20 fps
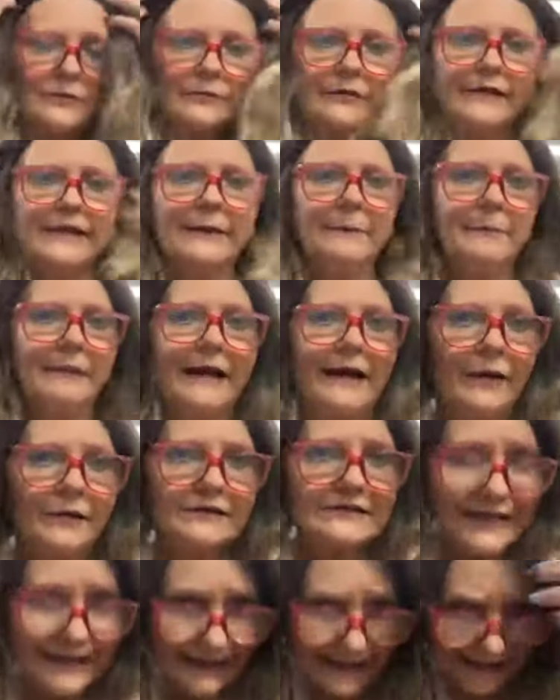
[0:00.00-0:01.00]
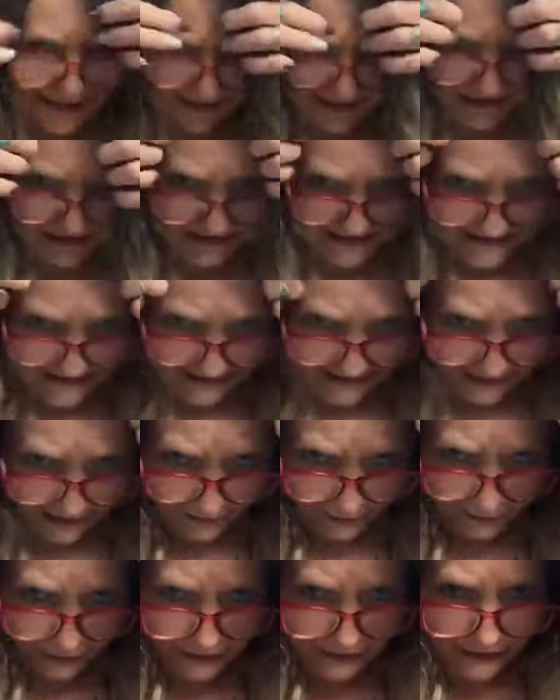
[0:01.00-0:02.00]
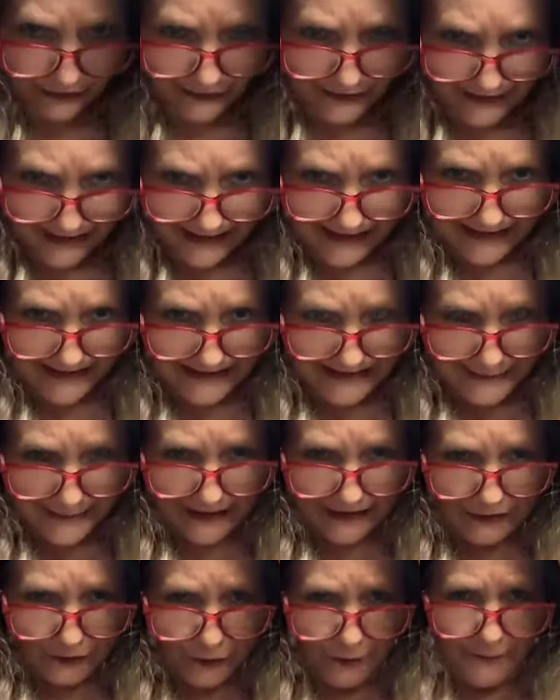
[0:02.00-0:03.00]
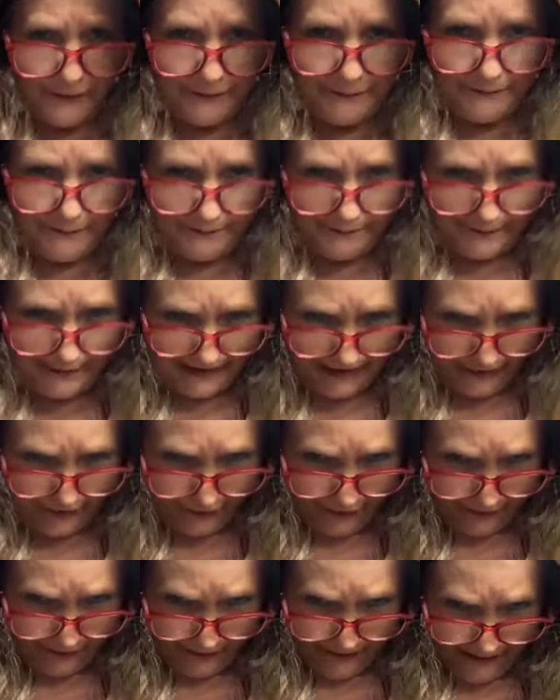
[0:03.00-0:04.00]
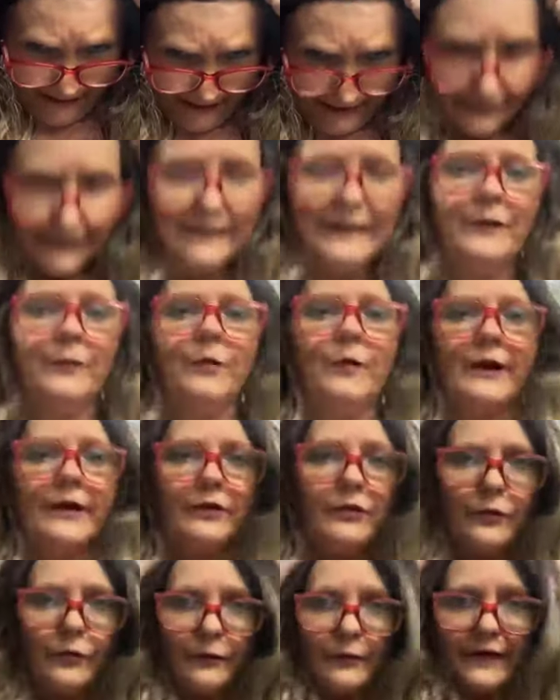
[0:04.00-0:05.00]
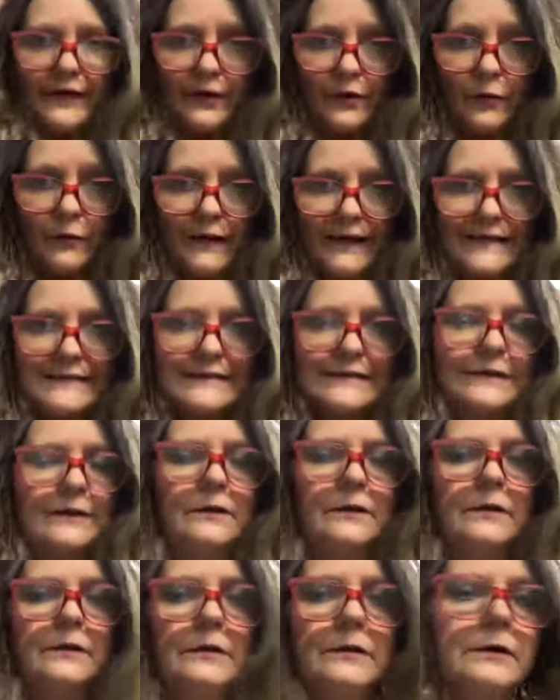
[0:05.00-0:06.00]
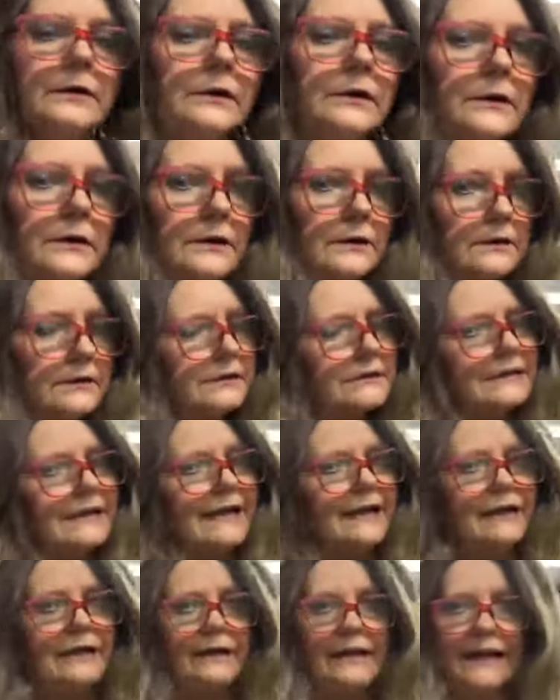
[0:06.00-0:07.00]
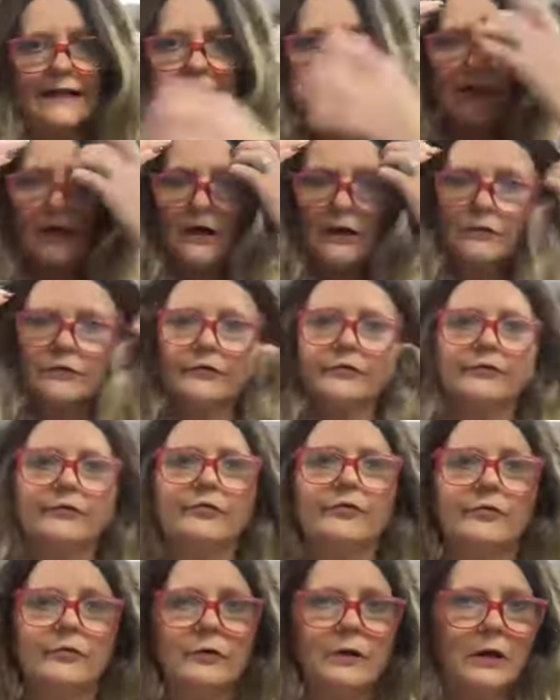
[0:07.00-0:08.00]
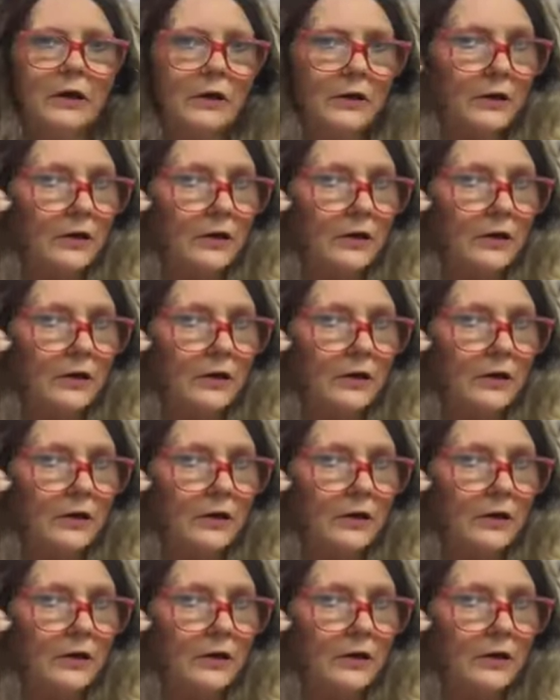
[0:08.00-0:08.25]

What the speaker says: So Rene of Paris, again, I just said it earlier, is made a little bit bigger than what Norico is. Isn't that a nice color too?